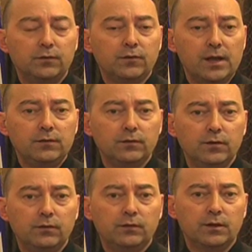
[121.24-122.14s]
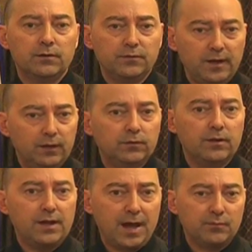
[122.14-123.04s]
States' phased
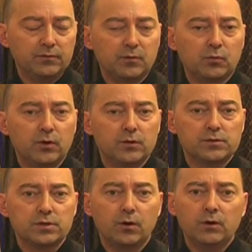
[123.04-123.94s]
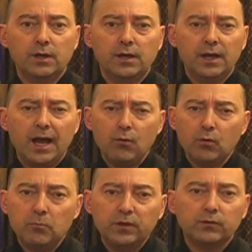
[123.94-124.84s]
adaptive approach. So how
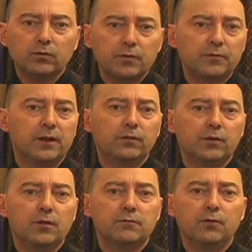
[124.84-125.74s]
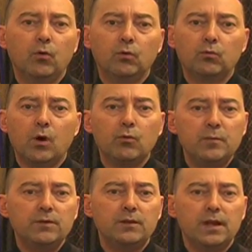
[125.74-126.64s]
will missile defense unfold? What will
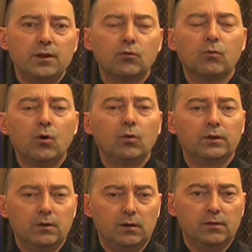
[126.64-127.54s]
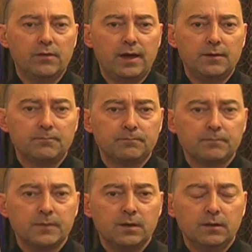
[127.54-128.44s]
be the NATO role in all of that?
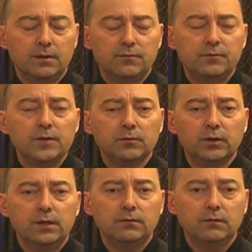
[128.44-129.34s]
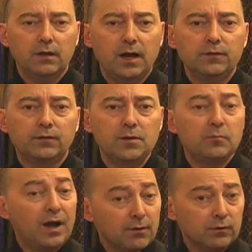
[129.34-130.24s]
Fifthly, I'd say
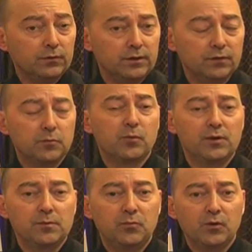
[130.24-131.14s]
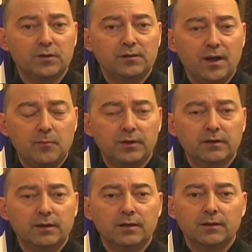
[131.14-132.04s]
piracy is a pretty important topic.
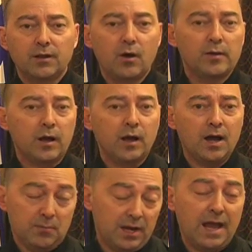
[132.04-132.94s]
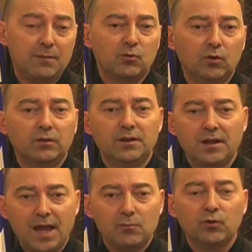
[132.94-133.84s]
Now, I'm an admiral,
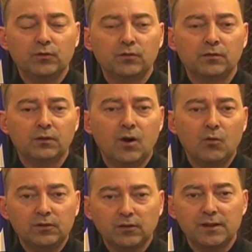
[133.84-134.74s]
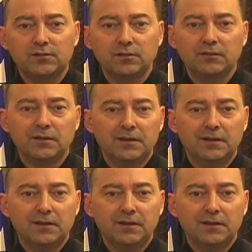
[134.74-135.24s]
and admirals always like to